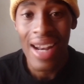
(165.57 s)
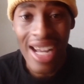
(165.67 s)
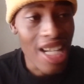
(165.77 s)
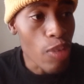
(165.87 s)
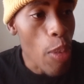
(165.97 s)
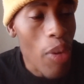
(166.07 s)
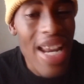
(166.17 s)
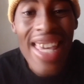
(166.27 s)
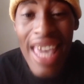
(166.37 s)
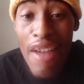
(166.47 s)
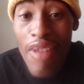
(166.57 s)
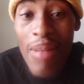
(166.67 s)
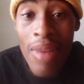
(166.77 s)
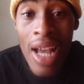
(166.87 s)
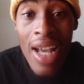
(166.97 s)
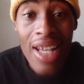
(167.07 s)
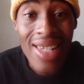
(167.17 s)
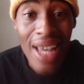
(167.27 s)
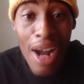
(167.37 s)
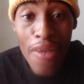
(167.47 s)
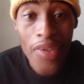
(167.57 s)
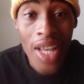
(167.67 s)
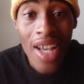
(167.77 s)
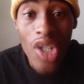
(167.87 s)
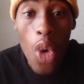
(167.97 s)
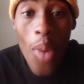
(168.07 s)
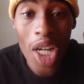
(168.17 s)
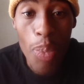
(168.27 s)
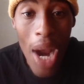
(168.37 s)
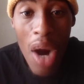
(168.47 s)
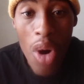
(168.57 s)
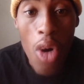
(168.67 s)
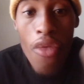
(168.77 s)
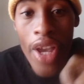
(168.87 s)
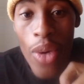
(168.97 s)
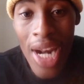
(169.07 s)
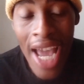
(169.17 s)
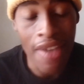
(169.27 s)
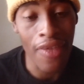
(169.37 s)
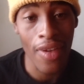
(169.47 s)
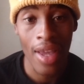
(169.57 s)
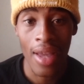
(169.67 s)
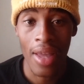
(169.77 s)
Like these people, they gave themselves so much power over your life.